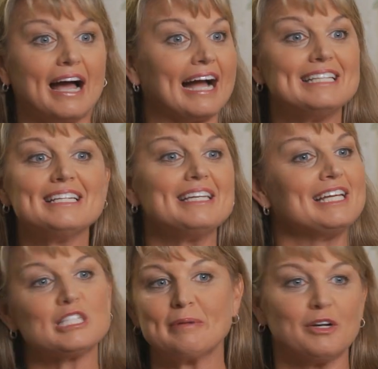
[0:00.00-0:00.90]
I didn't
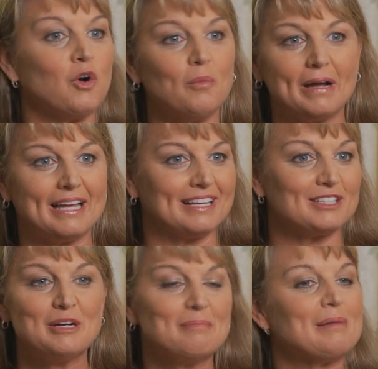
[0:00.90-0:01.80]
need somebody to hold my
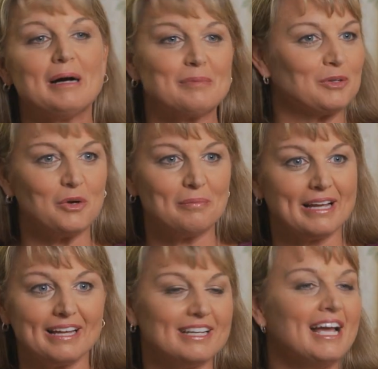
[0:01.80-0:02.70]
hand. My mom could hold my
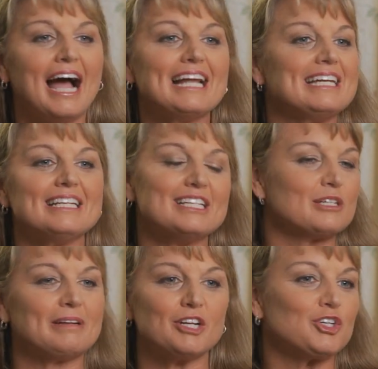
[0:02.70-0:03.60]
hand. I didn't need
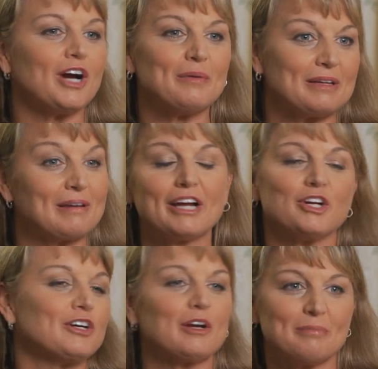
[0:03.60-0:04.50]
somebody to cry with. I
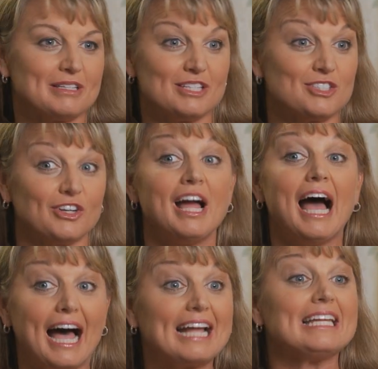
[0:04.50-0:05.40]
could cry with my sister.
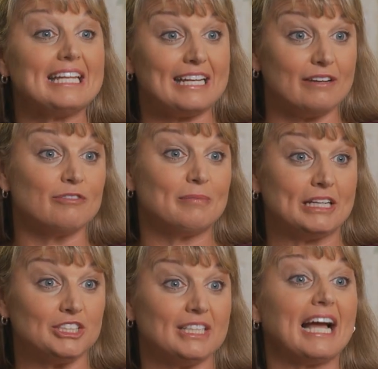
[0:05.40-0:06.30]
I needed
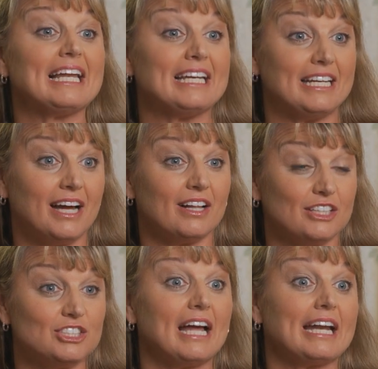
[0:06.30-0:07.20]
information, I needed
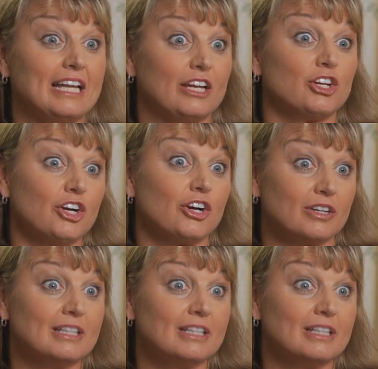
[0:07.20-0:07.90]
knowledge, and I needed a cure.